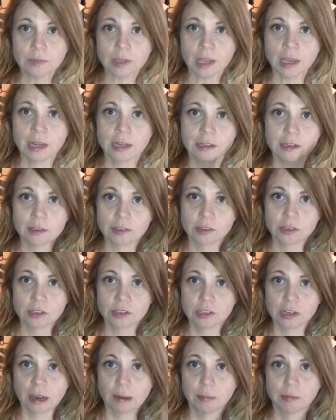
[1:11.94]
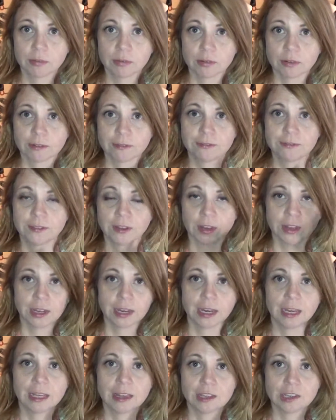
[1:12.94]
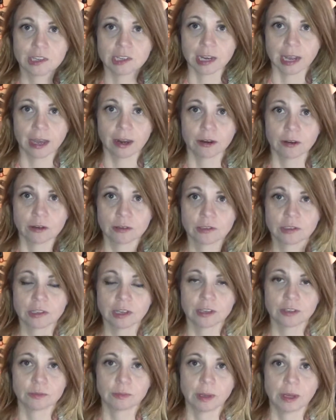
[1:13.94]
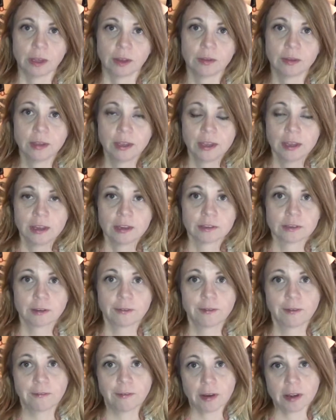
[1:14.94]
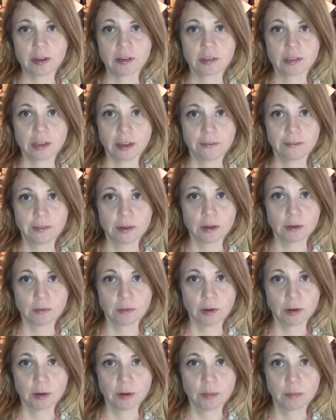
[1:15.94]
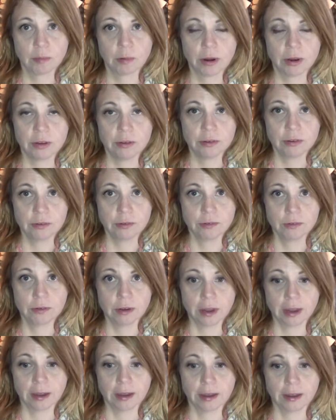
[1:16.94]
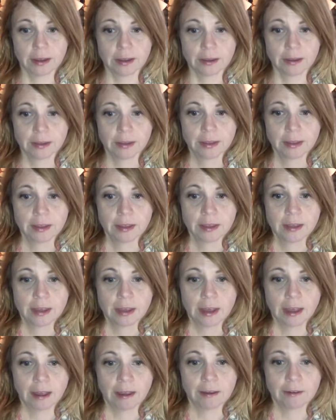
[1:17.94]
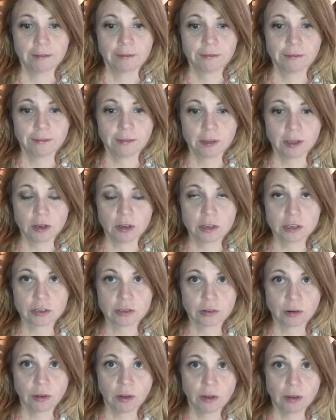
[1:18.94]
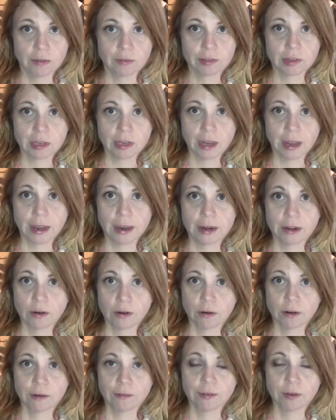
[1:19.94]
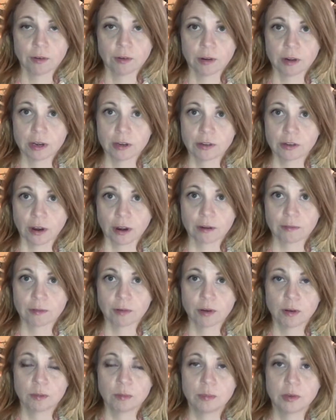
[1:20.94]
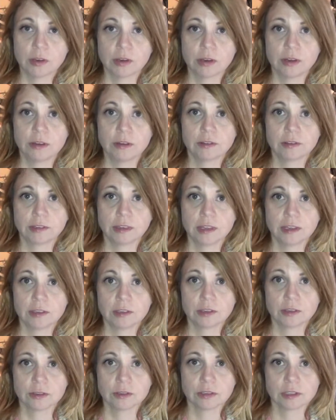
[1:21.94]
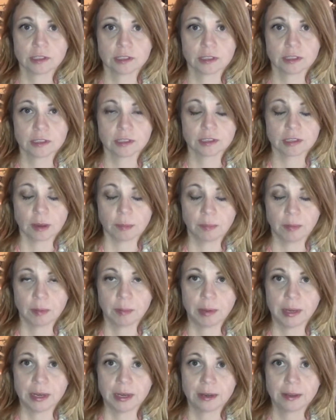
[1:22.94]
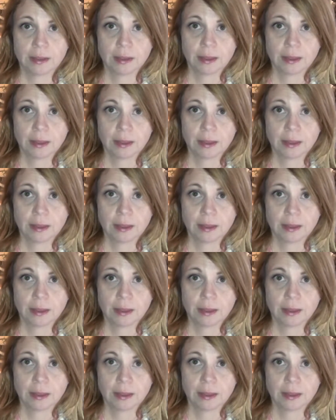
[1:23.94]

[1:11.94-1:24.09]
and it does a good job of sort of filling in the shadows as well. So if you find yourself in a room where you have little control over the light, or if you're in a dark room, you can use these two to supplement